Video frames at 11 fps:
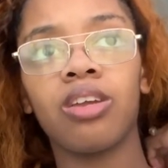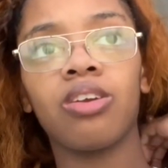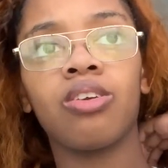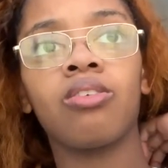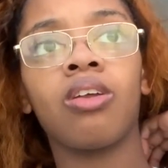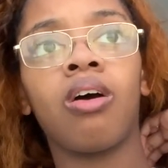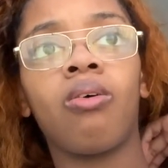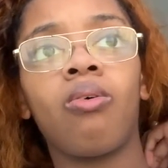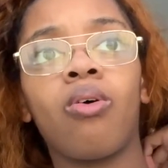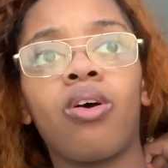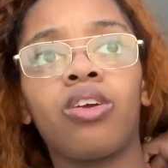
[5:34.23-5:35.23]
you
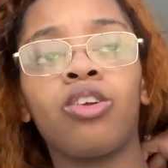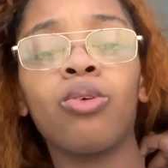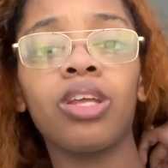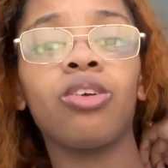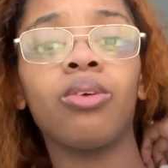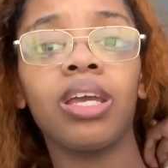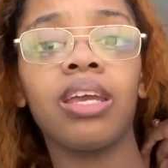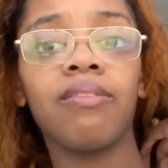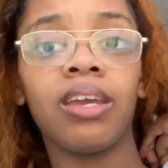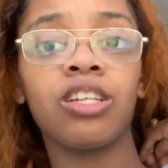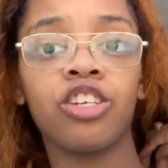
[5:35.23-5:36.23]
know you can give
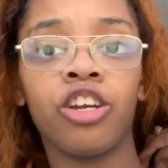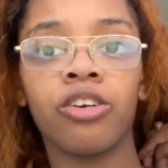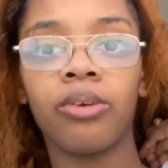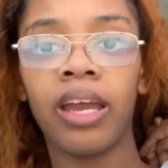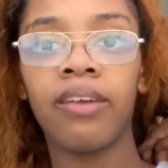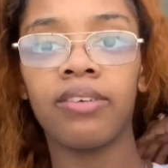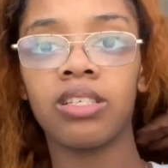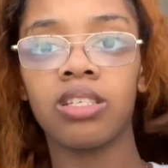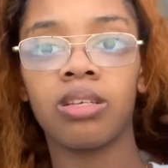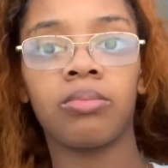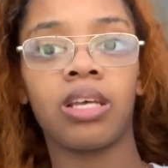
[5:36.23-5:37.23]
in to your cravings
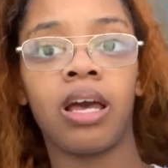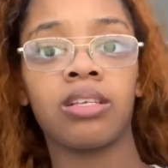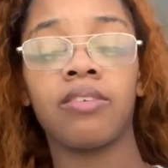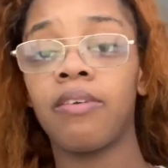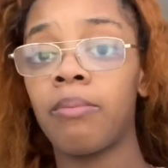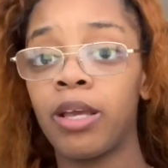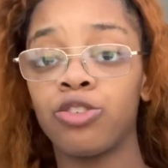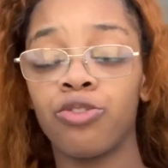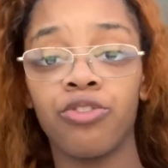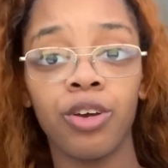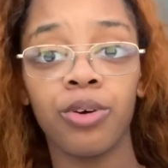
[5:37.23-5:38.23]
sometimes if it makes you
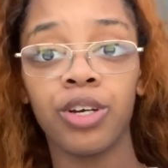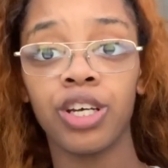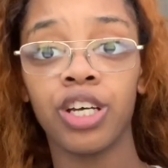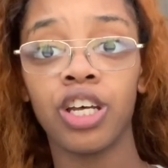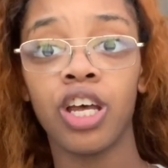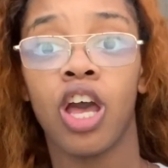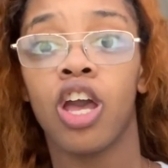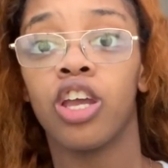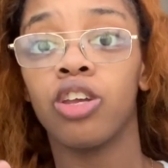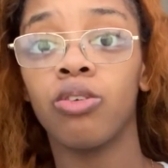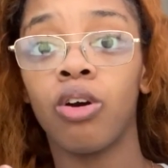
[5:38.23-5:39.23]
feel good.
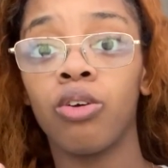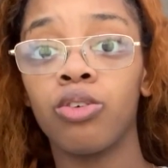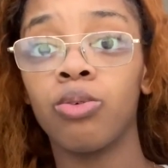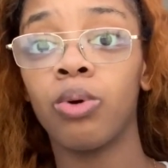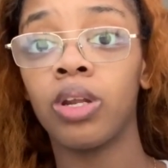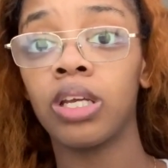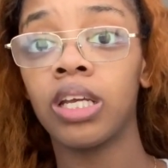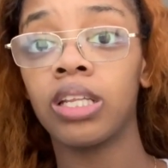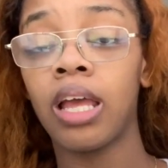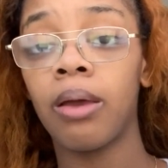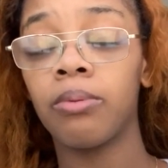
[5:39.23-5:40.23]
You know, you want to
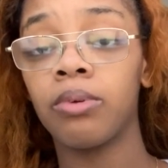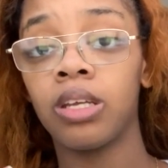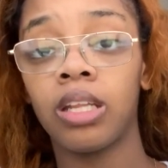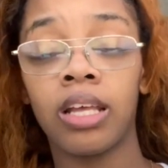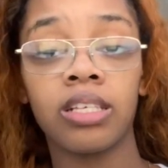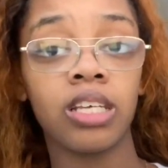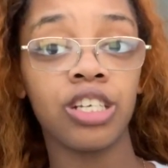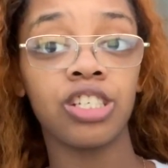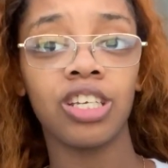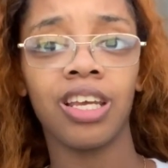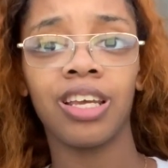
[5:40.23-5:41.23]
get that
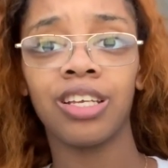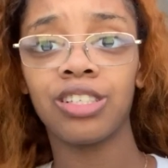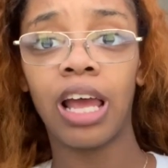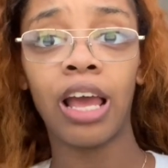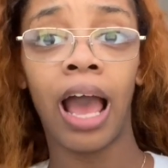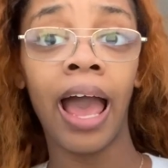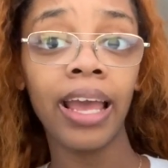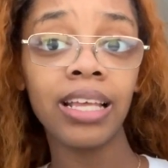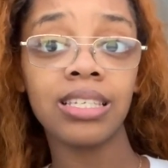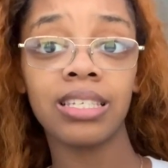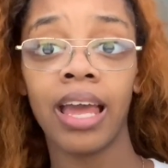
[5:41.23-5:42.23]
session in. I
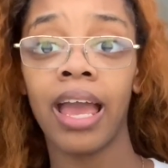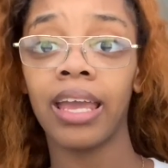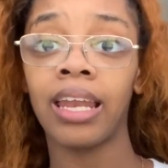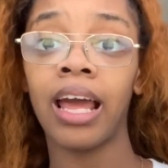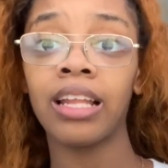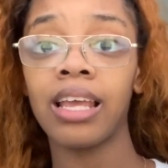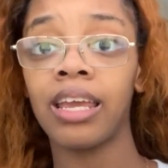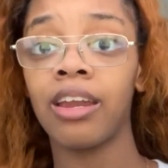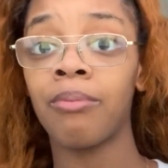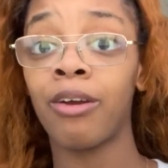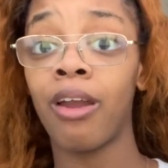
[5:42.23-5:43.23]
snack and I take
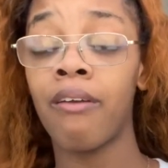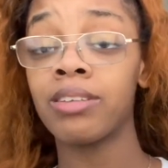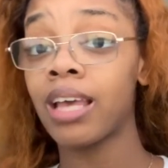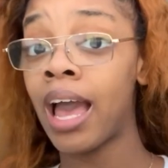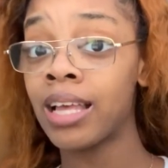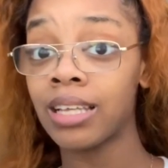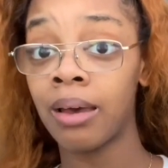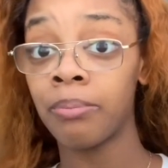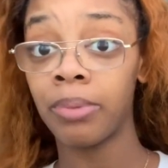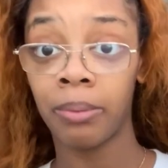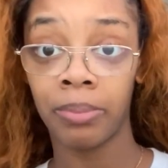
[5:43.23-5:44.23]
care of my cravings as I'm
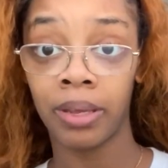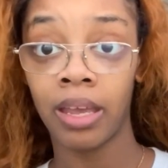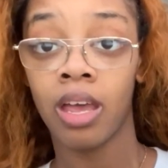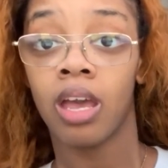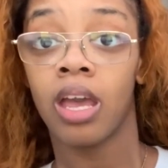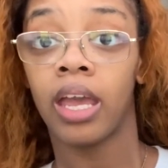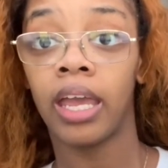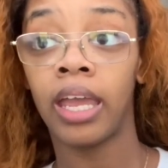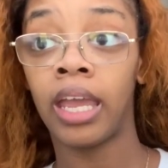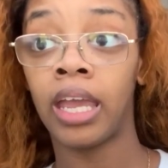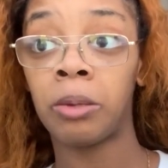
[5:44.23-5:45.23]
pumping,
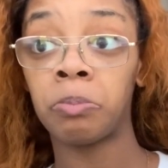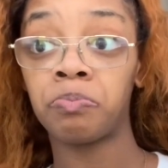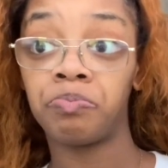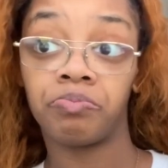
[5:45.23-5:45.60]
and